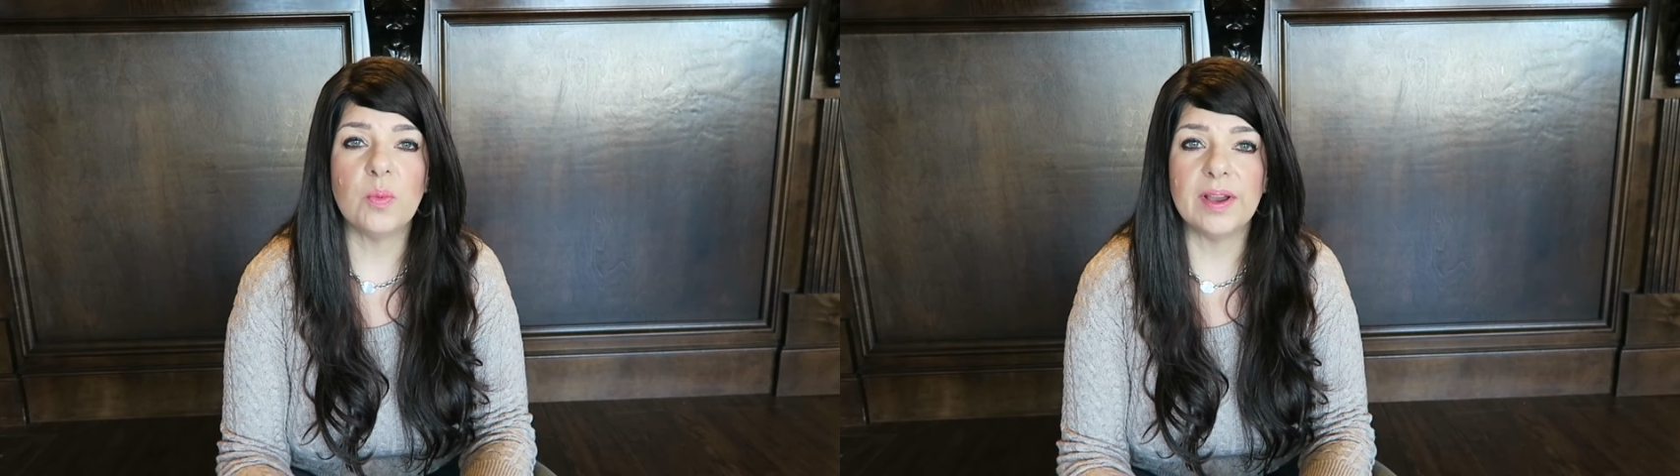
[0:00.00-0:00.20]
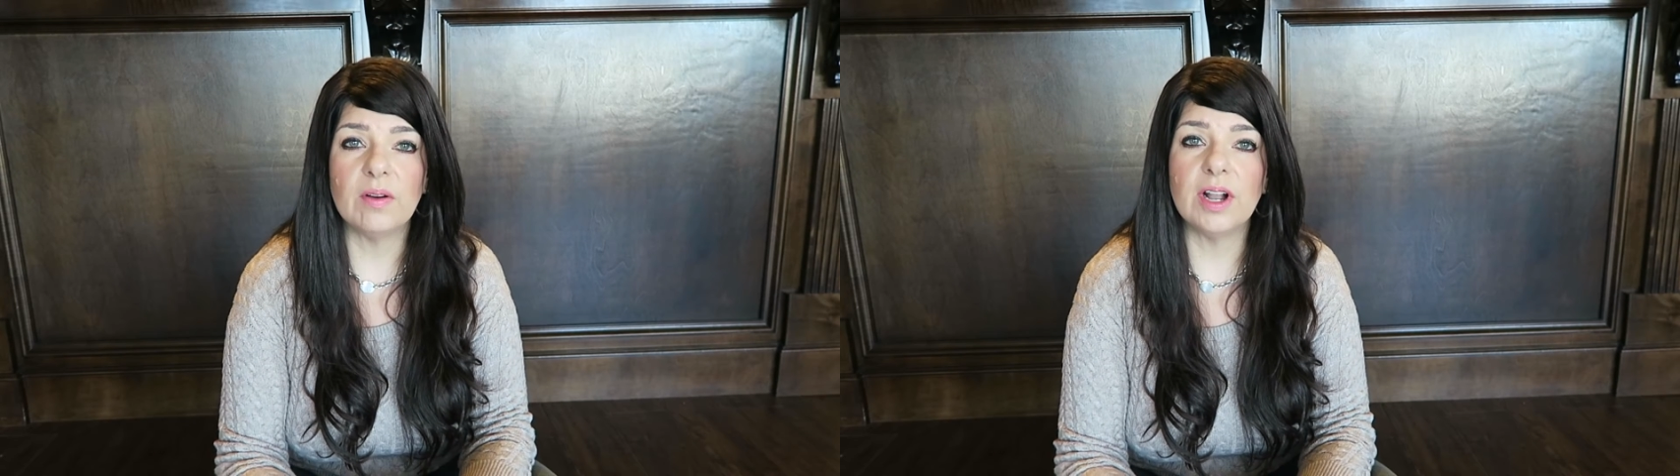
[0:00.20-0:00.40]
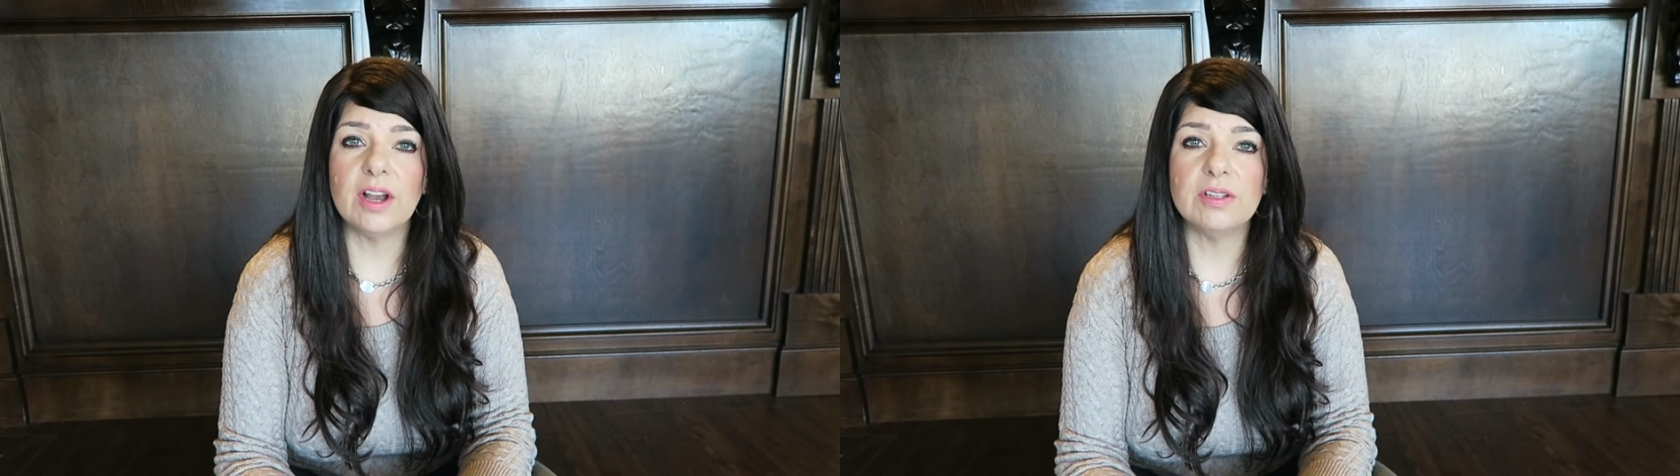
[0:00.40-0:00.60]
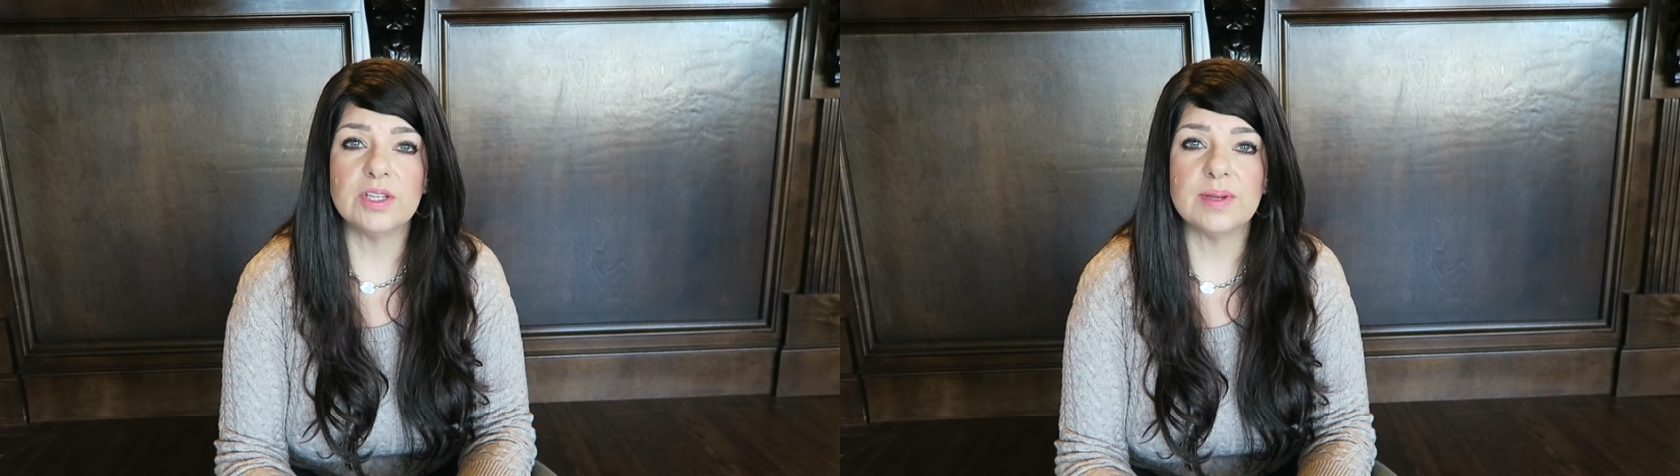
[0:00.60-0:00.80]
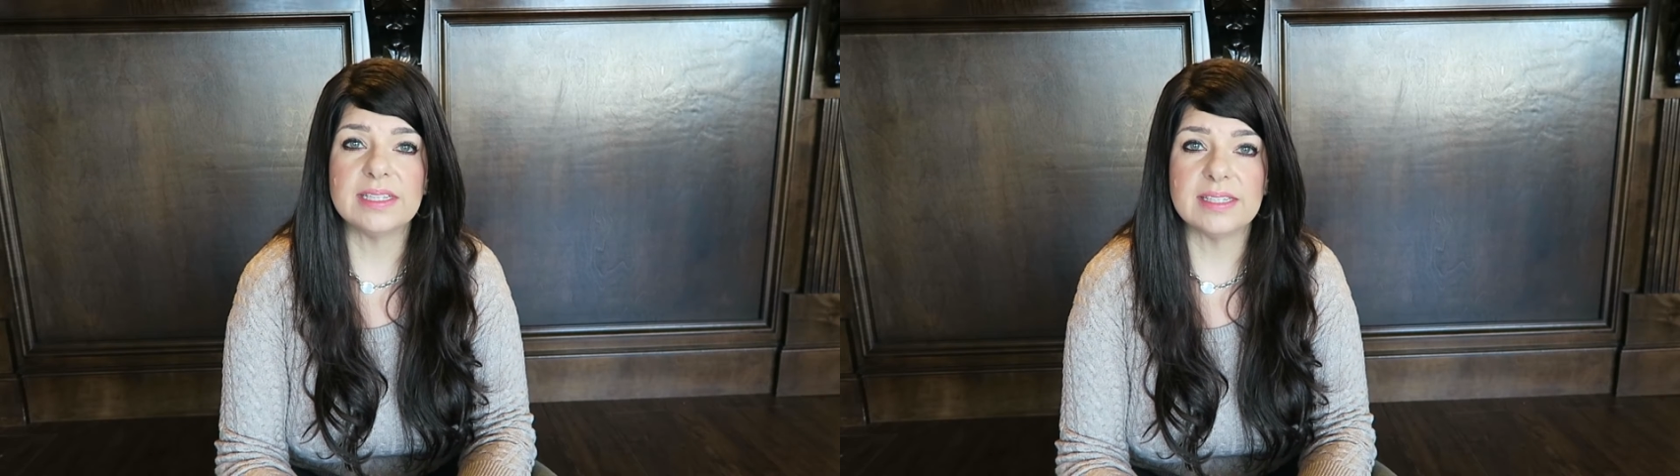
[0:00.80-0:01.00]
will go
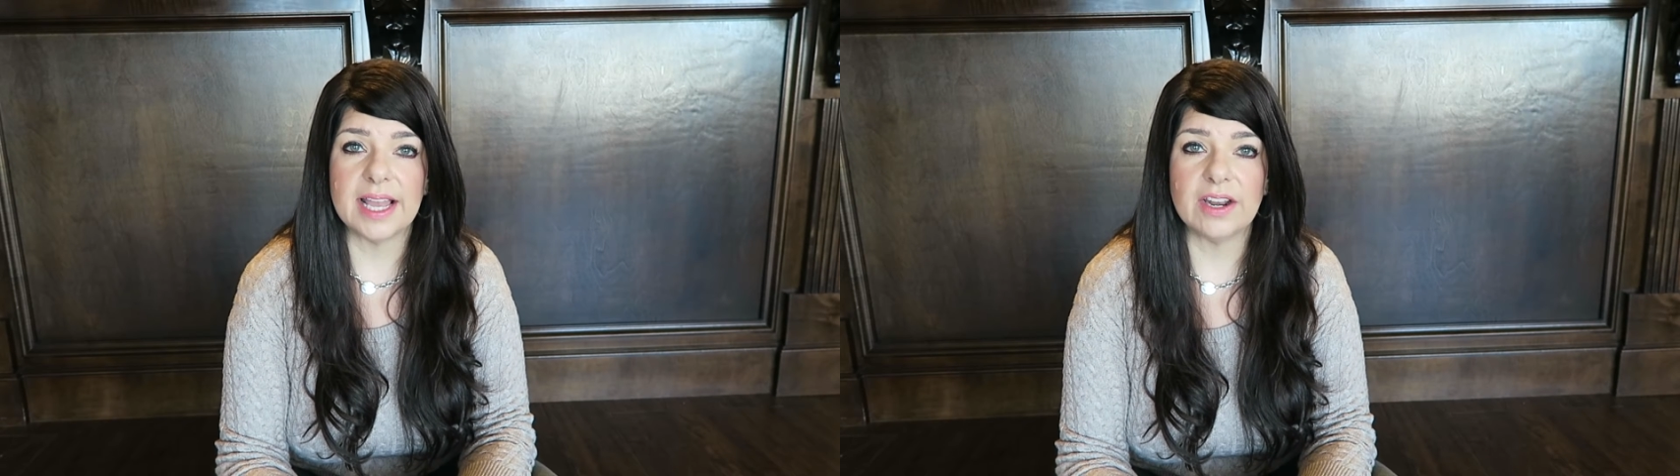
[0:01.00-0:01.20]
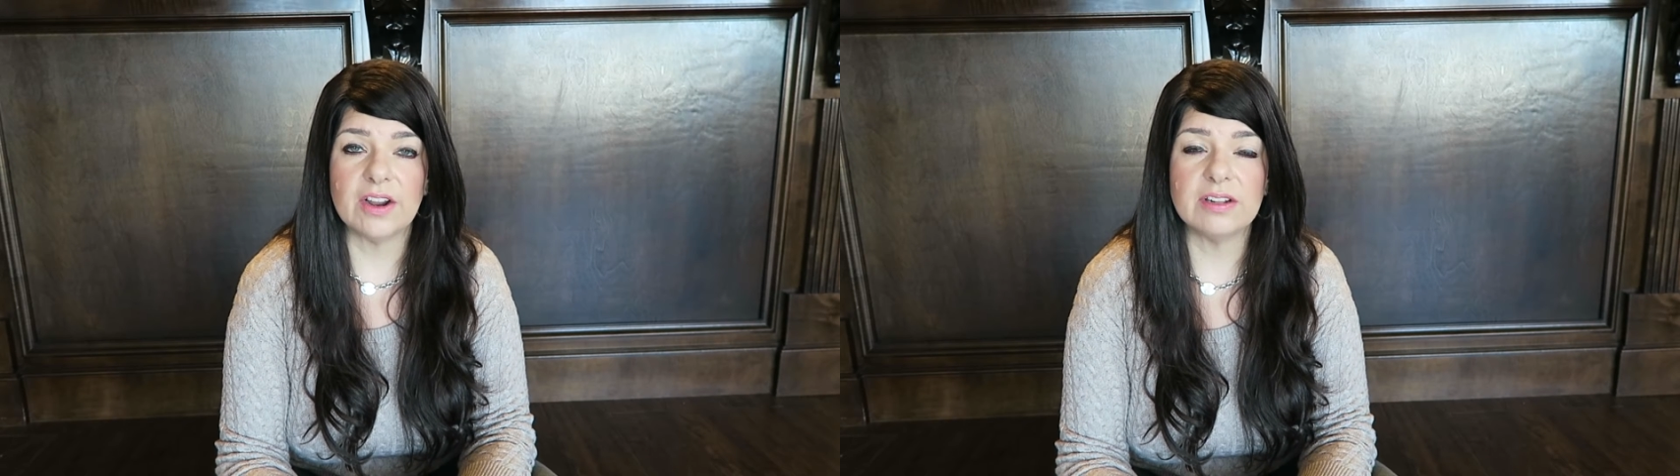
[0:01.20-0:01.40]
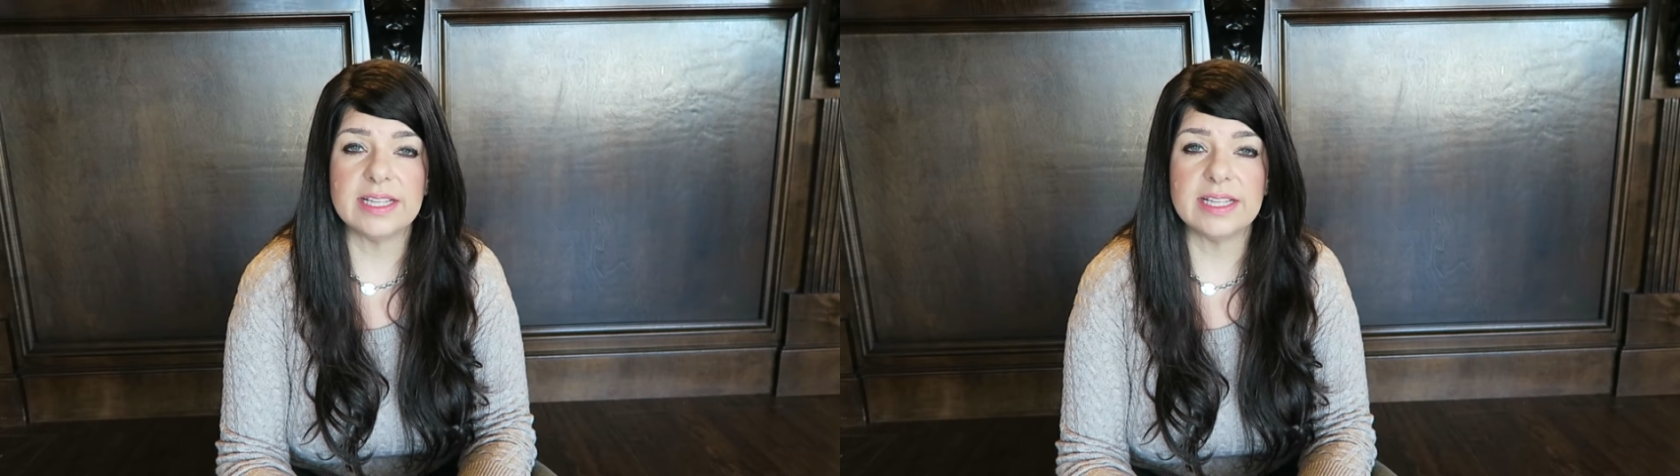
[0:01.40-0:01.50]
to a center